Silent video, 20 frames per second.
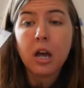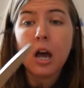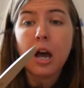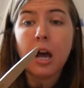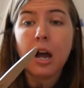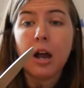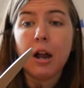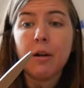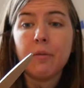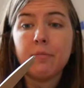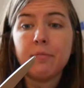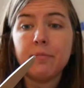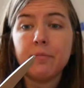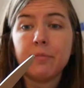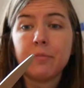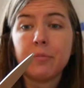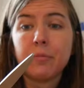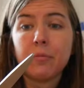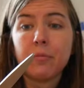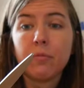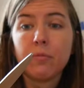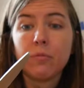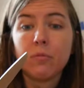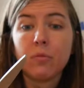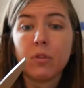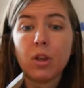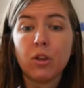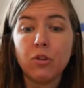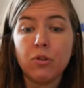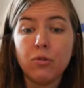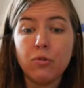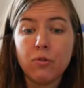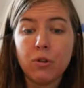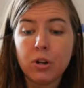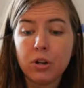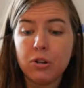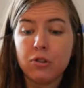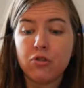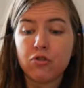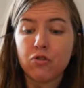Um, you
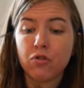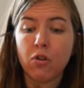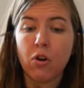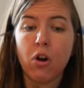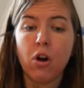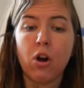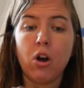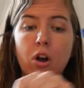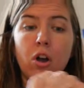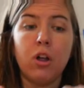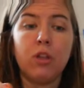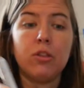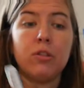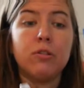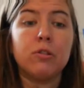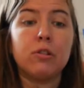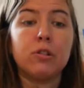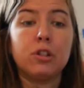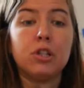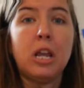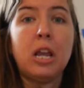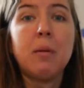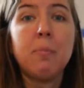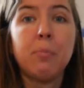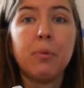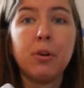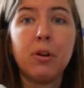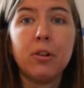could draw your shape